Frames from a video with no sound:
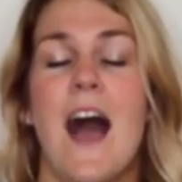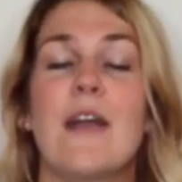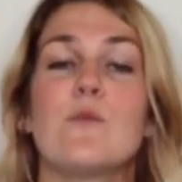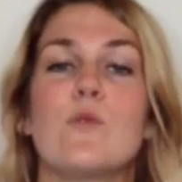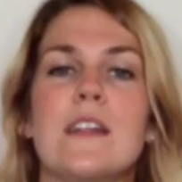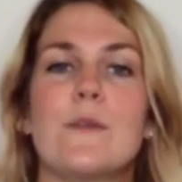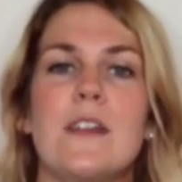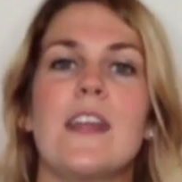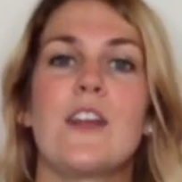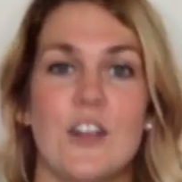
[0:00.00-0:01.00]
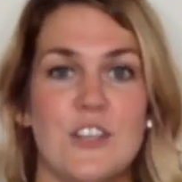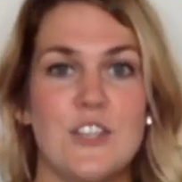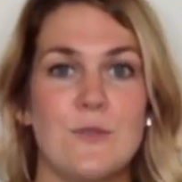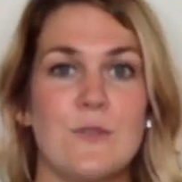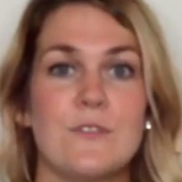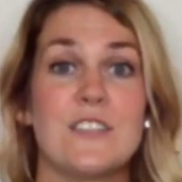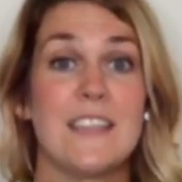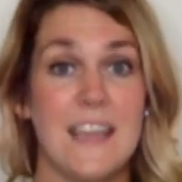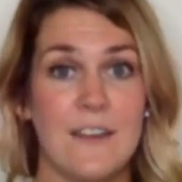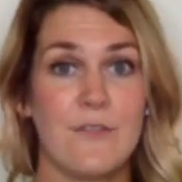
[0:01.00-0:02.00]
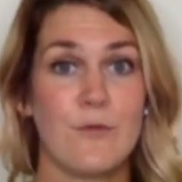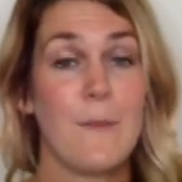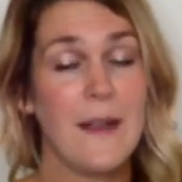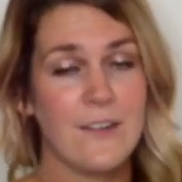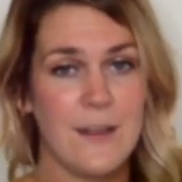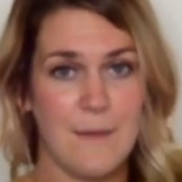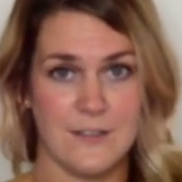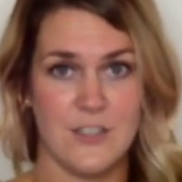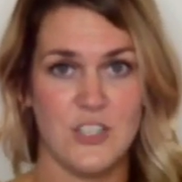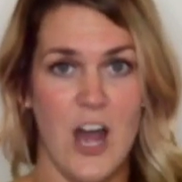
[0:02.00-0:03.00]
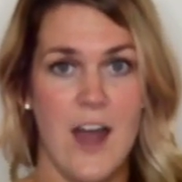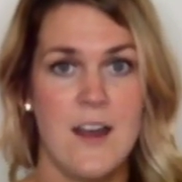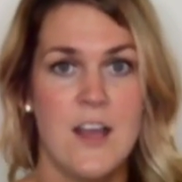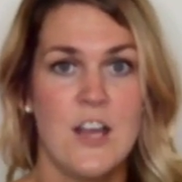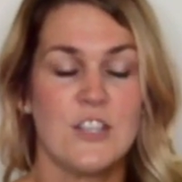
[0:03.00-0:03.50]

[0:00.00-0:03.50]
I really, really encourage you to give reminder emails a shot.